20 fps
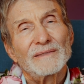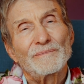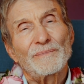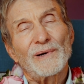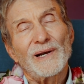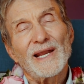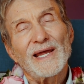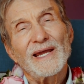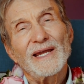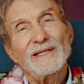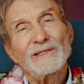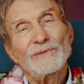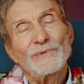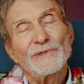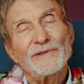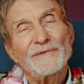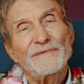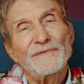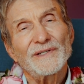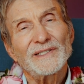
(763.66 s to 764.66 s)
plagued
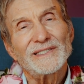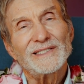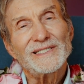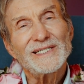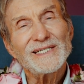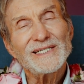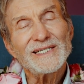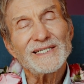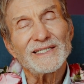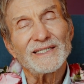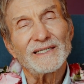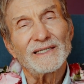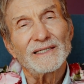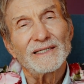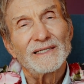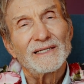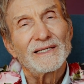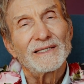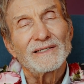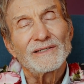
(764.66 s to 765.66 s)
with fatigue,
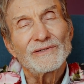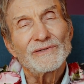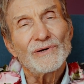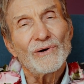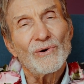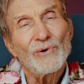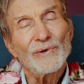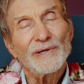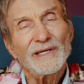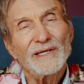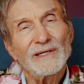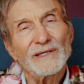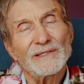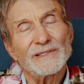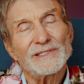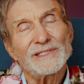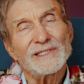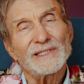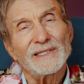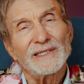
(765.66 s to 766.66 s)
no
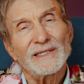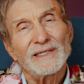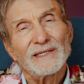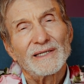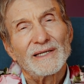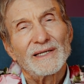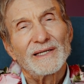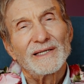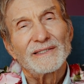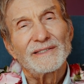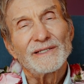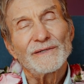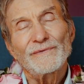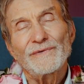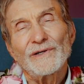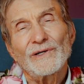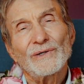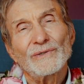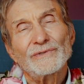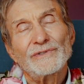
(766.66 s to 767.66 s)
energy,
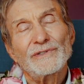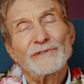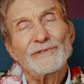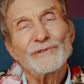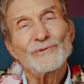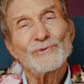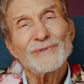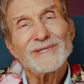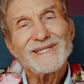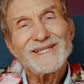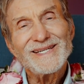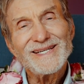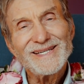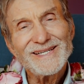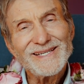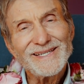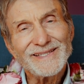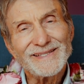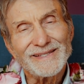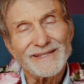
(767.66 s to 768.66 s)
difficult to do
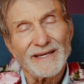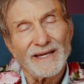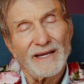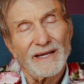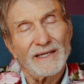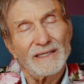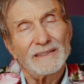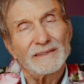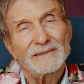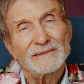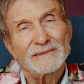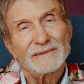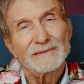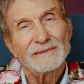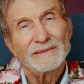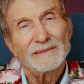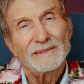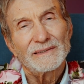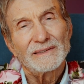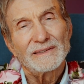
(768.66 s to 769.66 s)
anything.
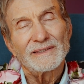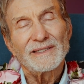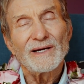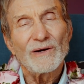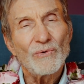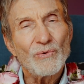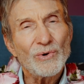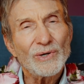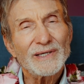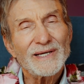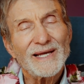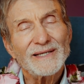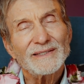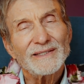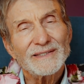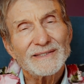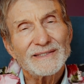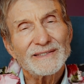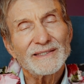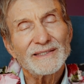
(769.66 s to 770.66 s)
Now, what's
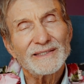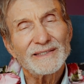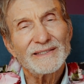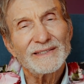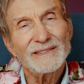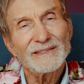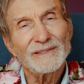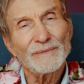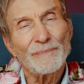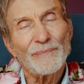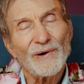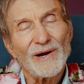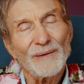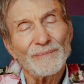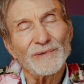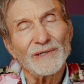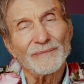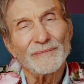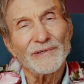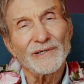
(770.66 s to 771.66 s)
the
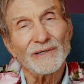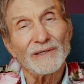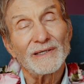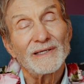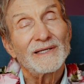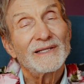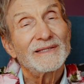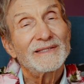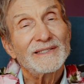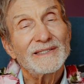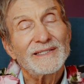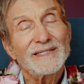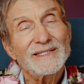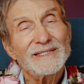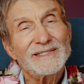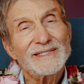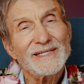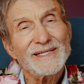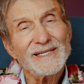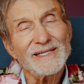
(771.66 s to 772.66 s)
problem here? The
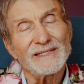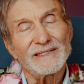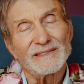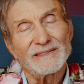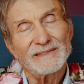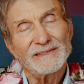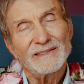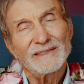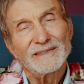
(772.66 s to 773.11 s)
disease.